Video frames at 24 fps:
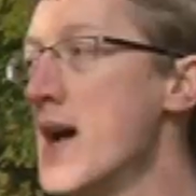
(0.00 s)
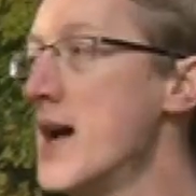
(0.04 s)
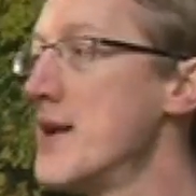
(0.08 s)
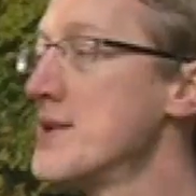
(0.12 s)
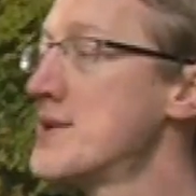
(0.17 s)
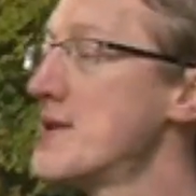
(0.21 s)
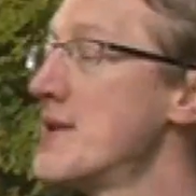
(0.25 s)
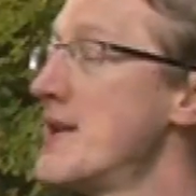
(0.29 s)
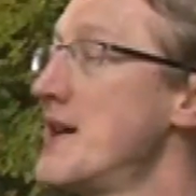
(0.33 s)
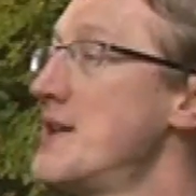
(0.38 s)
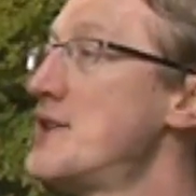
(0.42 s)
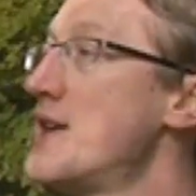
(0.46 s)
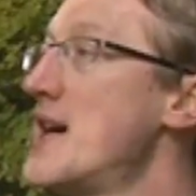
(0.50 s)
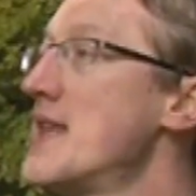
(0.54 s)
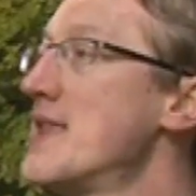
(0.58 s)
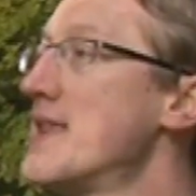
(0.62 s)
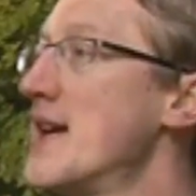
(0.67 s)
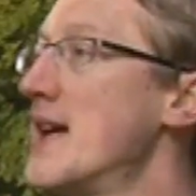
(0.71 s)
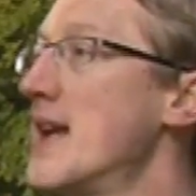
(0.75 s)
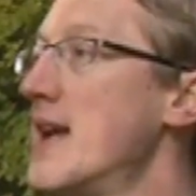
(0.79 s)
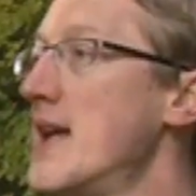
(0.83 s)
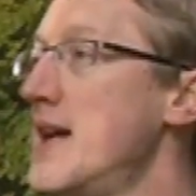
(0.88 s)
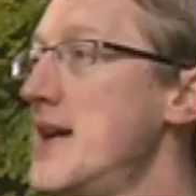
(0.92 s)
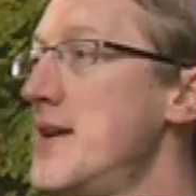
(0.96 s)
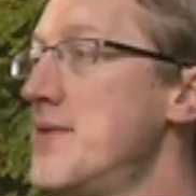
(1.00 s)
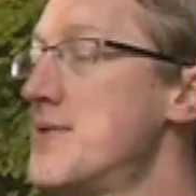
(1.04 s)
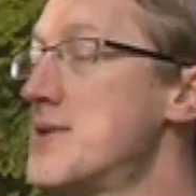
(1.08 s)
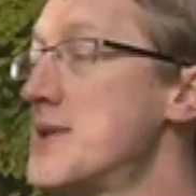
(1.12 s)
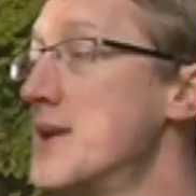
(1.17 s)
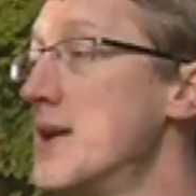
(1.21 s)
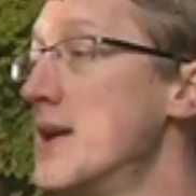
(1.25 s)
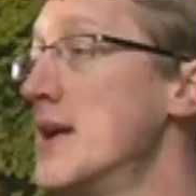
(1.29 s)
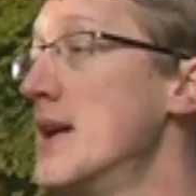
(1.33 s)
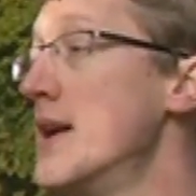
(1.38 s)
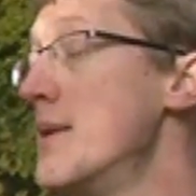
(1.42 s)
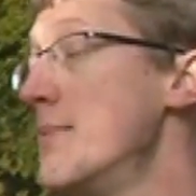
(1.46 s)
And so they shed their
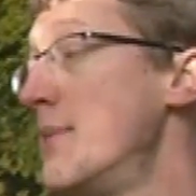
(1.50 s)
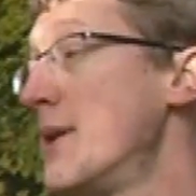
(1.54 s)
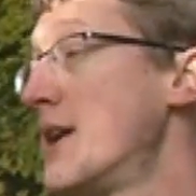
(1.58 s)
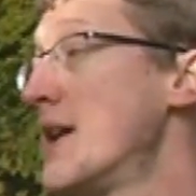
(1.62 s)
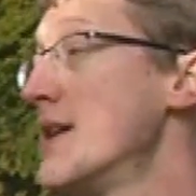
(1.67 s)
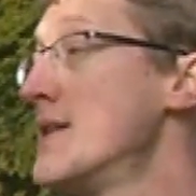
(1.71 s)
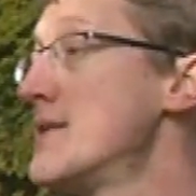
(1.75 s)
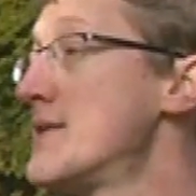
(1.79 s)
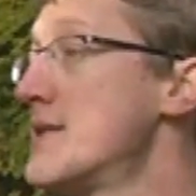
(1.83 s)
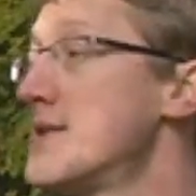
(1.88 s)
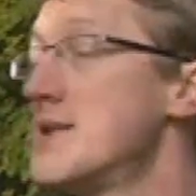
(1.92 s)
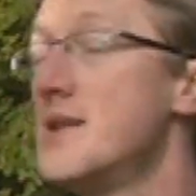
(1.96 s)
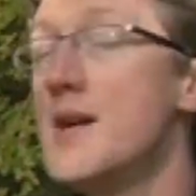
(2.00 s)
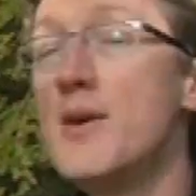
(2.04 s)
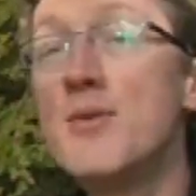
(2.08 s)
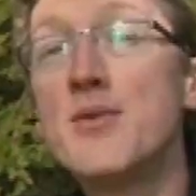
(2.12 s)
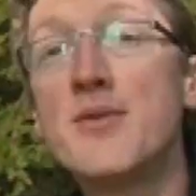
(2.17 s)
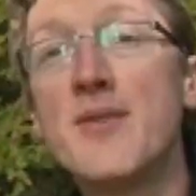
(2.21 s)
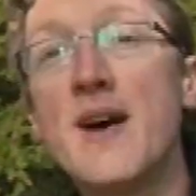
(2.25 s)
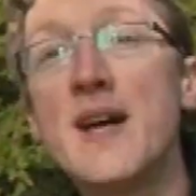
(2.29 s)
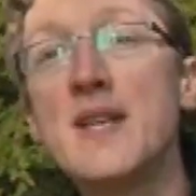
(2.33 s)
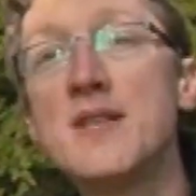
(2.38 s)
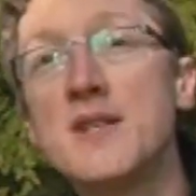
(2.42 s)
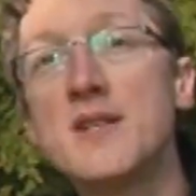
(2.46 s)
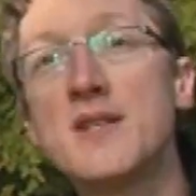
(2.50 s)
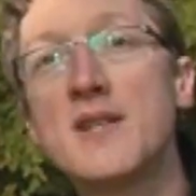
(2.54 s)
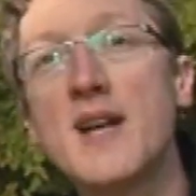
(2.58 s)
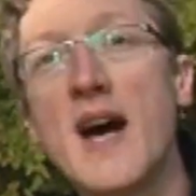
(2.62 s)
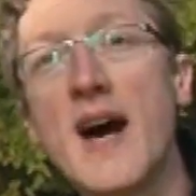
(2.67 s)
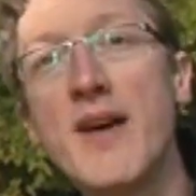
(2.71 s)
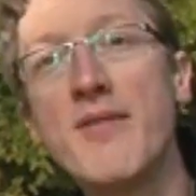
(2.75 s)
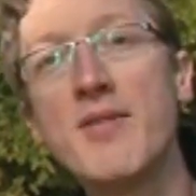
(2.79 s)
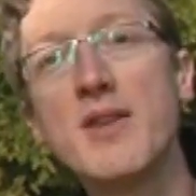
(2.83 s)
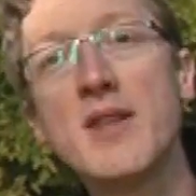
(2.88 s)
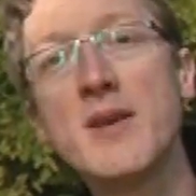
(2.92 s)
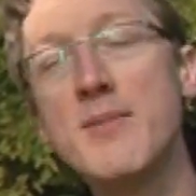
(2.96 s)
leaves because there's no advantage to
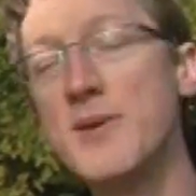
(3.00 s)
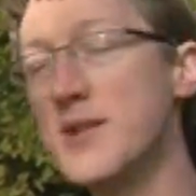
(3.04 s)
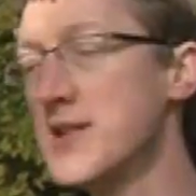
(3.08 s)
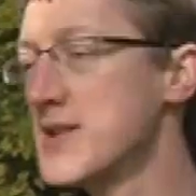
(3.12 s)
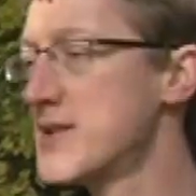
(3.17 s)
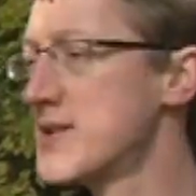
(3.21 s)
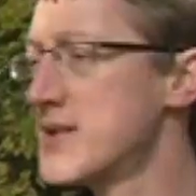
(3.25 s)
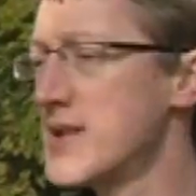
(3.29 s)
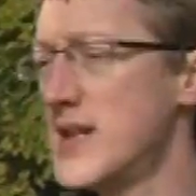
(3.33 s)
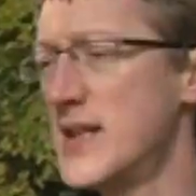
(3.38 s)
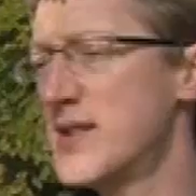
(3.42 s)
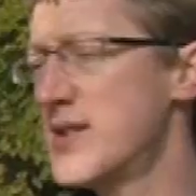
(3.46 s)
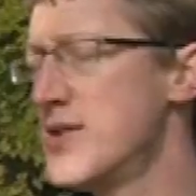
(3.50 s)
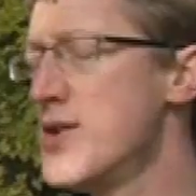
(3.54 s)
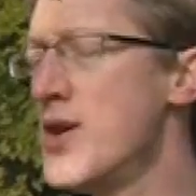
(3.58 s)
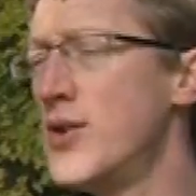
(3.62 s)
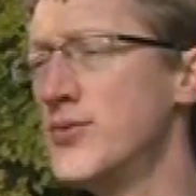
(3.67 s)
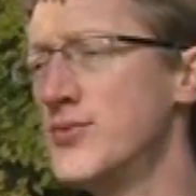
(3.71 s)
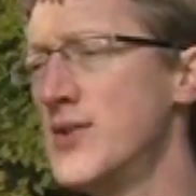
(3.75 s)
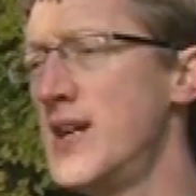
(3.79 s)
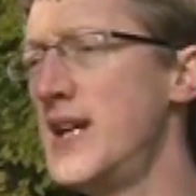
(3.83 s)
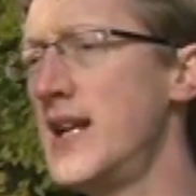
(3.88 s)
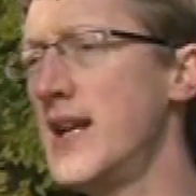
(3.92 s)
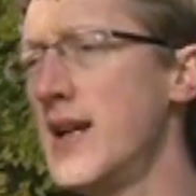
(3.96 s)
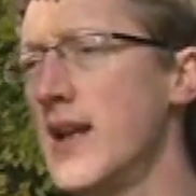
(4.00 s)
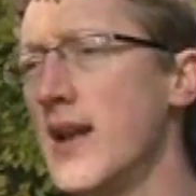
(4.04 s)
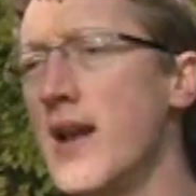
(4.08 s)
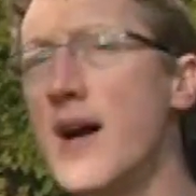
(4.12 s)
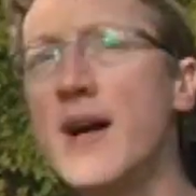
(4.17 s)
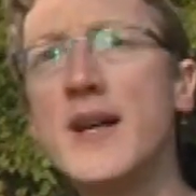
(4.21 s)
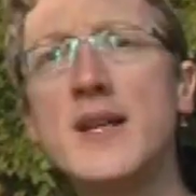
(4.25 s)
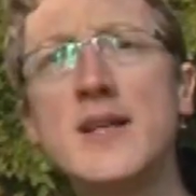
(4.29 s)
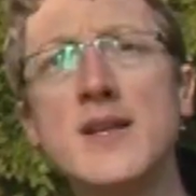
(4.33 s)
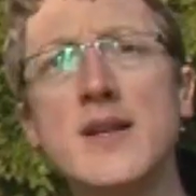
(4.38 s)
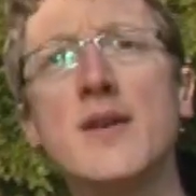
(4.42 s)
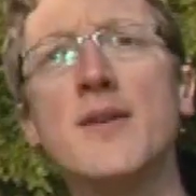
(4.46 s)
having them. It's not really
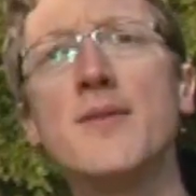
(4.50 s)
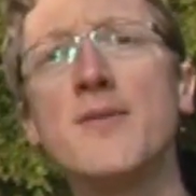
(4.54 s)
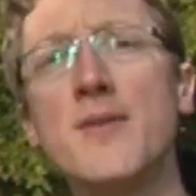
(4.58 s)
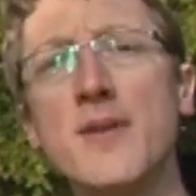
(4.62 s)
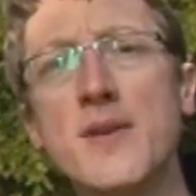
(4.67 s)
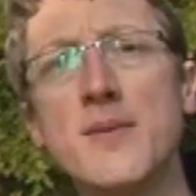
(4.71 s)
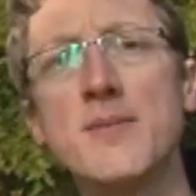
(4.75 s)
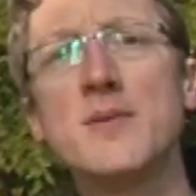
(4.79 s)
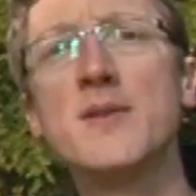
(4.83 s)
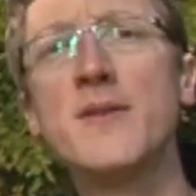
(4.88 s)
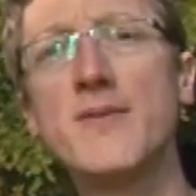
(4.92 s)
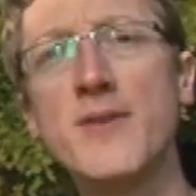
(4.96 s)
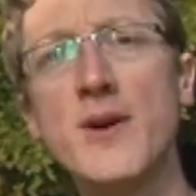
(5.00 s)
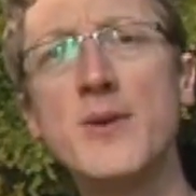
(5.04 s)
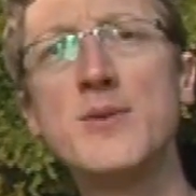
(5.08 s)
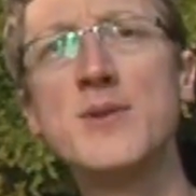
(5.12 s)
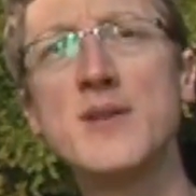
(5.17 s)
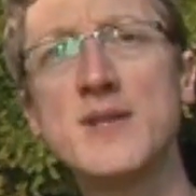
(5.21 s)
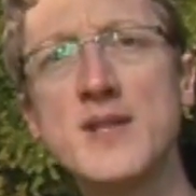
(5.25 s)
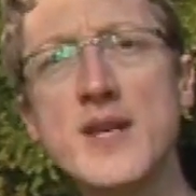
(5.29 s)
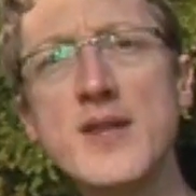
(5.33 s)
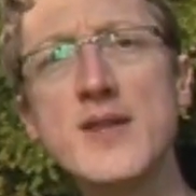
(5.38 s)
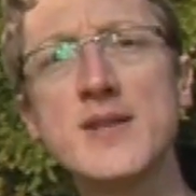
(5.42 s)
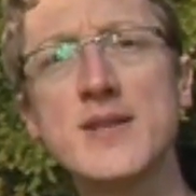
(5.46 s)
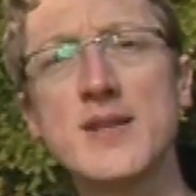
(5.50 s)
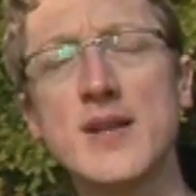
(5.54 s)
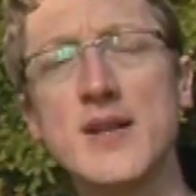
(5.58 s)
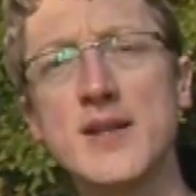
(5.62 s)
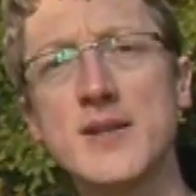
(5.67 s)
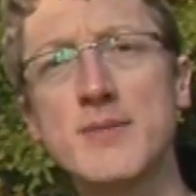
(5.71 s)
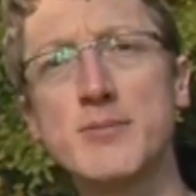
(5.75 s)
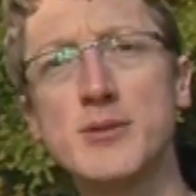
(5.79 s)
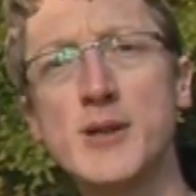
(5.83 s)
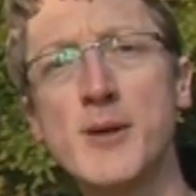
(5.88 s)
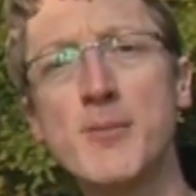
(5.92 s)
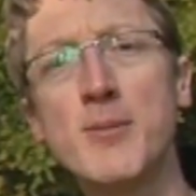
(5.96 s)
light enough for them to
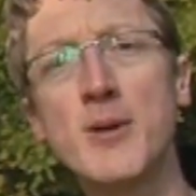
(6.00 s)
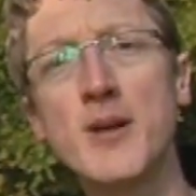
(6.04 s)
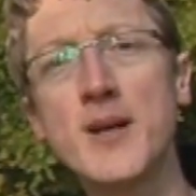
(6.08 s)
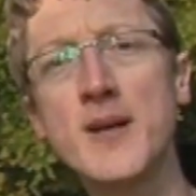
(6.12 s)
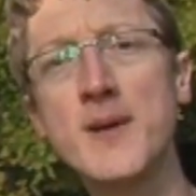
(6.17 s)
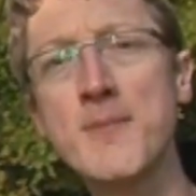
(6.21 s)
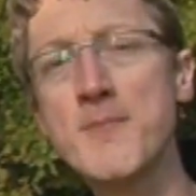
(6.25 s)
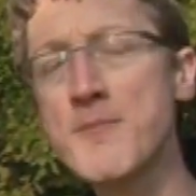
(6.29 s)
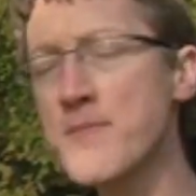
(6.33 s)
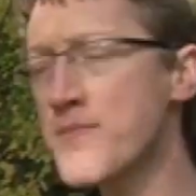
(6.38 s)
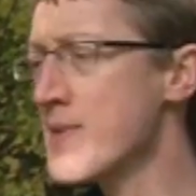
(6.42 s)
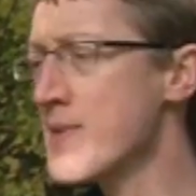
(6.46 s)
photosynthesize properly.